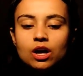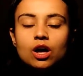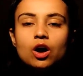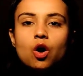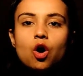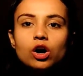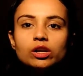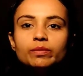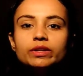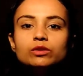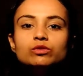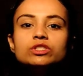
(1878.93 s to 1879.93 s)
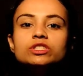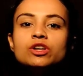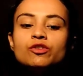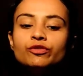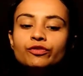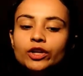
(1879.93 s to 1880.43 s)
All balloons
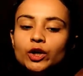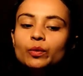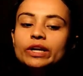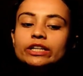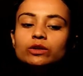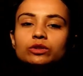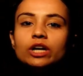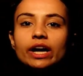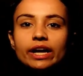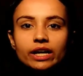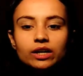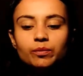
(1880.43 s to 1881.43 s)
flew into the air.